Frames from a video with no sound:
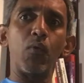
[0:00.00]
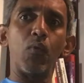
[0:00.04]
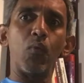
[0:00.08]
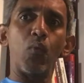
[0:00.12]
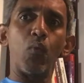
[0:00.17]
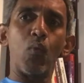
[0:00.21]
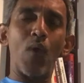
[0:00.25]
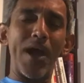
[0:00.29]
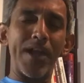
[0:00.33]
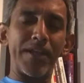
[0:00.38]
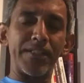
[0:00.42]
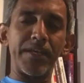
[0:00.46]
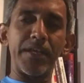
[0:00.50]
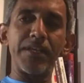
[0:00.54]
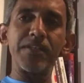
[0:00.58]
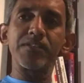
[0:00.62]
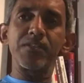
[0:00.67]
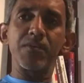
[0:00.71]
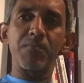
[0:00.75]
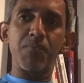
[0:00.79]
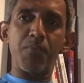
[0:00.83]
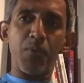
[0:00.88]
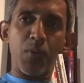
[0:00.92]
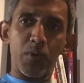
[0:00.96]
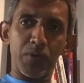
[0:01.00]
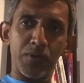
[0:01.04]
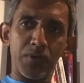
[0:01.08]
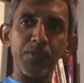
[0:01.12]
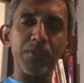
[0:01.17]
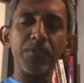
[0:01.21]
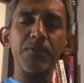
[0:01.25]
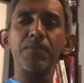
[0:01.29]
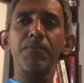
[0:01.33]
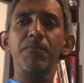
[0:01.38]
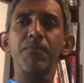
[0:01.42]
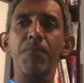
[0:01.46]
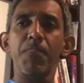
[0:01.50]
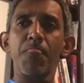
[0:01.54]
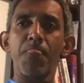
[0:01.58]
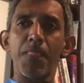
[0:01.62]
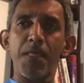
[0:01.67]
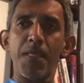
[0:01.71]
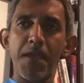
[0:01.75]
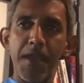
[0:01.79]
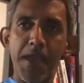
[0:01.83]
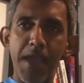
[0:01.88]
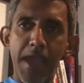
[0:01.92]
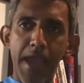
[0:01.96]
why that is important,
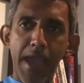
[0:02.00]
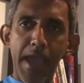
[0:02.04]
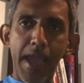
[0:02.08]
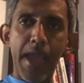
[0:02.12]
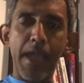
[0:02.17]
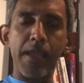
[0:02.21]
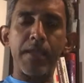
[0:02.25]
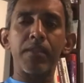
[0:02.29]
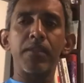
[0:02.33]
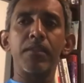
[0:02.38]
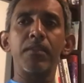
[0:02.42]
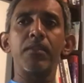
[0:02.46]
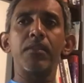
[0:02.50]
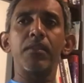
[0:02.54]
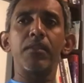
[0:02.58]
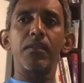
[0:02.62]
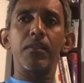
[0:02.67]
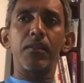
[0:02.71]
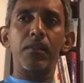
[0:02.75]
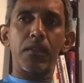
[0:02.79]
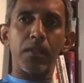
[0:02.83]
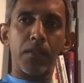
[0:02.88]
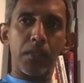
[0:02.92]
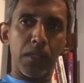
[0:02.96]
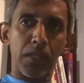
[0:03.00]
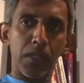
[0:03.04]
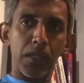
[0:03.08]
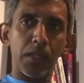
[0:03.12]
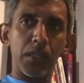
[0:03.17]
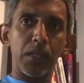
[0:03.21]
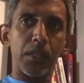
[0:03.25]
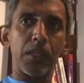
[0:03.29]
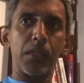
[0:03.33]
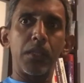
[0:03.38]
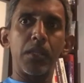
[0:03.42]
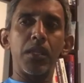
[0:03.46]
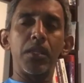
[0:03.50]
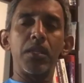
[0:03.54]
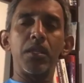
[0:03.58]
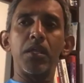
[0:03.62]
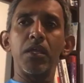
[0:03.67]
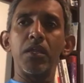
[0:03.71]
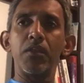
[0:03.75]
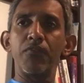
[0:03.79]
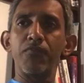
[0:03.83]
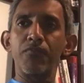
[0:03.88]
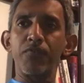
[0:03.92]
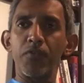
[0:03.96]
and the
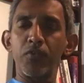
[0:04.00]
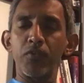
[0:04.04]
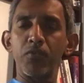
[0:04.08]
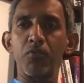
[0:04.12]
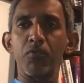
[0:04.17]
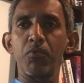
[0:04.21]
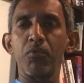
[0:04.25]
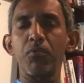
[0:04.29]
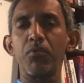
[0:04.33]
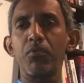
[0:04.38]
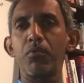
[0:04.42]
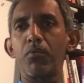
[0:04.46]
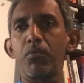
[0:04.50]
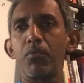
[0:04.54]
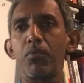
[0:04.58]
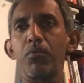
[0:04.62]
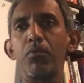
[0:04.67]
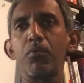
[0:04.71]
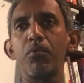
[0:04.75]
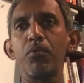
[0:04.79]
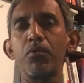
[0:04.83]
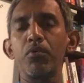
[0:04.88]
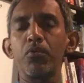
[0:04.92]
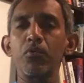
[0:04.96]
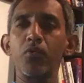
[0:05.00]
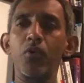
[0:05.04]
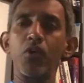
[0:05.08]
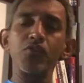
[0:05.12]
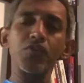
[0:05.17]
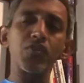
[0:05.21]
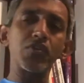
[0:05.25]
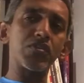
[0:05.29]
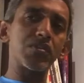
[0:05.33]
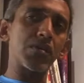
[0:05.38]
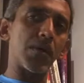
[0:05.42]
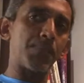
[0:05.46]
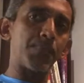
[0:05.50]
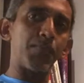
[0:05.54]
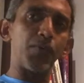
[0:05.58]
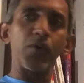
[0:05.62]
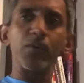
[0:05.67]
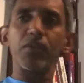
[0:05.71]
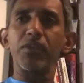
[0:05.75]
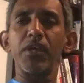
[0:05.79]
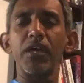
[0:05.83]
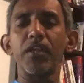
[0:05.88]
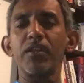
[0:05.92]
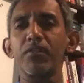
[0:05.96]
need for you to also
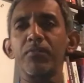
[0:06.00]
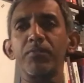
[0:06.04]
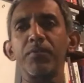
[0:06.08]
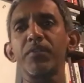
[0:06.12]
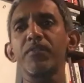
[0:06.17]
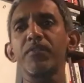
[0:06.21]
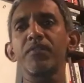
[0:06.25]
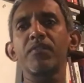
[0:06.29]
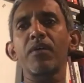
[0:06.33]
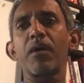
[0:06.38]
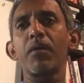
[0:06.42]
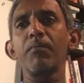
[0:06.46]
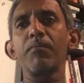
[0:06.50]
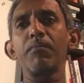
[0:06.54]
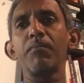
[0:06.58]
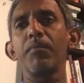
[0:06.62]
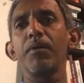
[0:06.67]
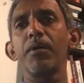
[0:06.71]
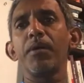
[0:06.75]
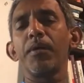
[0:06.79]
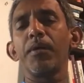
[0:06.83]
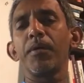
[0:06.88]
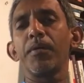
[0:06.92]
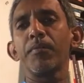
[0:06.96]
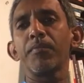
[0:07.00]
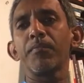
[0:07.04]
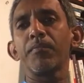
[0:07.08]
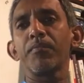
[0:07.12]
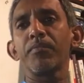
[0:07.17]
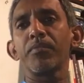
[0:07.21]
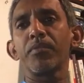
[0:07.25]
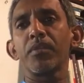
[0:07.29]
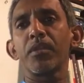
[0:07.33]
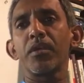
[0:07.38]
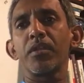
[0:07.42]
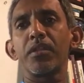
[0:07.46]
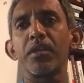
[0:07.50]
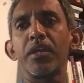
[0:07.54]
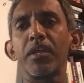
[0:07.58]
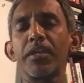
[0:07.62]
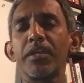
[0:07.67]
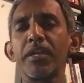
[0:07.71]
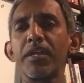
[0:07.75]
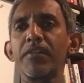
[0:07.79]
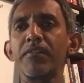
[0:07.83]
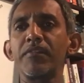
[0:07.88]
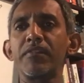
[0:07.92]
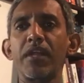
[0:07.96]
support that with some
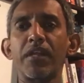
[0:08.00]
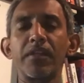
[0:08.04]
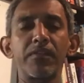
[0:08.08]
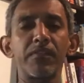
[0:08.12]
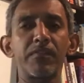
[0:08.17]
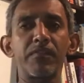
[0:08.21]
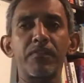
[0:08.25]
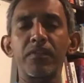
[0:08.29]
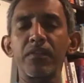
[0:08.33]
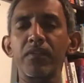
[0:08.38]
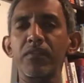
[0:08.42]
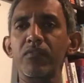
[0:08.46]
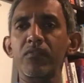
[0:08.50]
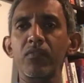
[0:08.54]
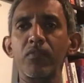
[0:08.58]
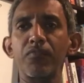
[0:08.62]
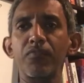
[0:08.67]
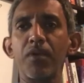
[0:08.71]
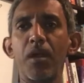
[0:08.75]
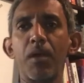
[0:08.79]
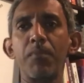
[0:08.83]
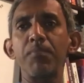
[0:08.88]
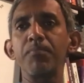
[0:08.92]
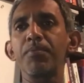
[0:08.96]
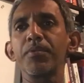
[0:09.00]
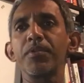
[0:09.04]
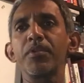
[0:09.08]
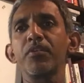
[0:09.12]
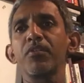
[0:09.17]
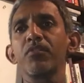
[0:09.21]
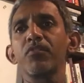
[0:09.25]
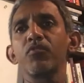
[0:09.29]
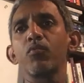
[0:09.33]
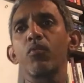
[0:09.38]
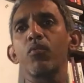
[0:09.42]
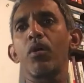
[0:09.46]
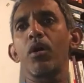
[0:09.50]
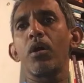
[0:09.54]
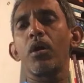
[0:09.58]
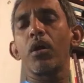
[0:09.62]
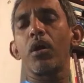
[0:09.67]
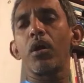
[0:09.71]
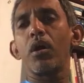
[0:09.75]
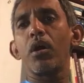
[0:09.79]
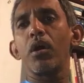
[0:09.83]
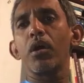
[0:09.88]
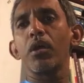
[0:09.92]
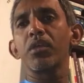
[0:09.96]
data and statistics of companies who
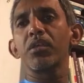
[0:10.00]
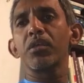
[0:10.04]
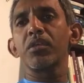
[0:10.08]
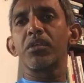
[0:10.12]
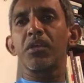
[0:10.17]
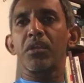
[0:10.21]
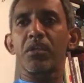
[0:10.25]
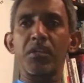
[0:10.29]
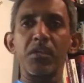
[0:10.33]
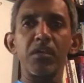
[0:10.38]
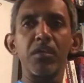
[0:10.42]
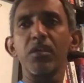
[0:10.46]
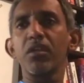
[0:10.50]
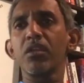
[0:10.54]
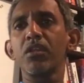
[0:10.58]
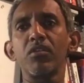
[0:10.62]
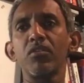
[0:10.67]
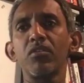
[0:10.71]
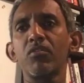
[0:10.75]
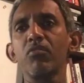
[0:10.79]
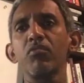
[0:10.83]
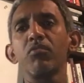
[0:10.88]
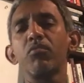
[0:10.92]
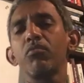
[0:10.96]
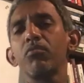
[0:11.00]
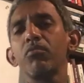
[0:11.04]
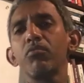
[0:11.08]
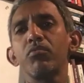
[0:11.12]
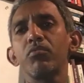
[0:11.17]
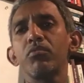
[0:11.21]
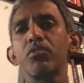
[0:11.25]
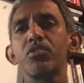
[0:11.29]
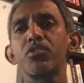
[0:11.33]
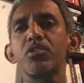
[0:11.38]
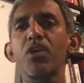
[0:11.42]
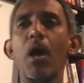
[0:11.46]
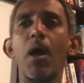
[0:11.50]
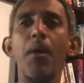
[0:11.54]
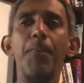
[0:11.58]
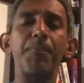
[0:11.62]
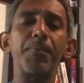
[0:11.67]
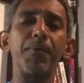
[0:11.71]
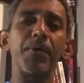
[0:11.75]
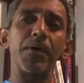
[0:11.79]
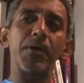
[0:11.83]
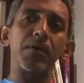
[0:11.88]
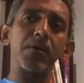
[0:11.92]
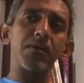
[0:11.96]
are getting into
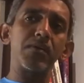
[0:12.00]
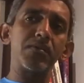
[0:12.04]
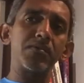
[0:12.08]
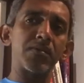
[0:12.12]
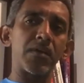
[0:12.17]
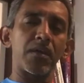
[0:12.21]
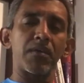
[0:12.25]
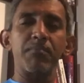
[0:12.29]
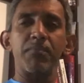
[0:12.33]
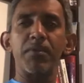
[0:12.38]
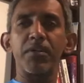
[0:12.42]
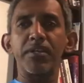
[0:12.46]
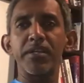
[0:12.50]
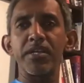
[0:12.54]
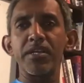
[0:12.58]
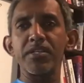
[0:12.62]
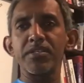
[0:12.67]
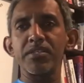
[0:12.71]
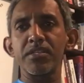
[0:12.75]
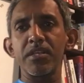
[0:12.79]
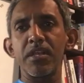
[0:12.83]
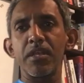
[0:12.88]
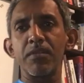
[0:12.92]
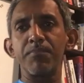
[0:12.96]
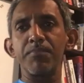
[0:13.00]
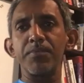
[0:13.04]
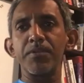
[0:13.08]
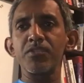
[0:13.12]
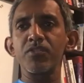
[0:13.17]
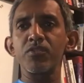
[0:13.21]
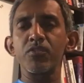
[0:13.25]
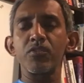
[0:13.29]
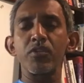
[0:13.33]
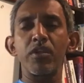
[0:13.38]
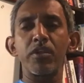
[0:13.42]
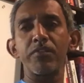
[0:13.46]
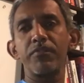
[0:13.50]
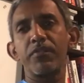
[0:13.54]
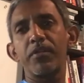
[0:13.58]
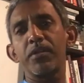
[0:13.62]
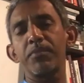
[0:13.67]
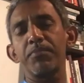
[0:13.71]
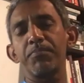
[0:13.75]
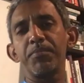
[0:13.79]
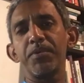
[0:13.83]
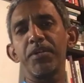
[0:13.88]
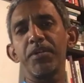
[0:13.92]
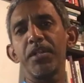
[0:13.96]
sharper segmentation and persona
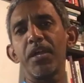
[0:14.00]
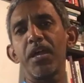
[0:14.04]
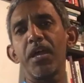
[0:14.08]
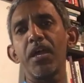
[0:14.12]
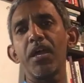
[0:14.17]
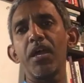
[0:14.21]
development,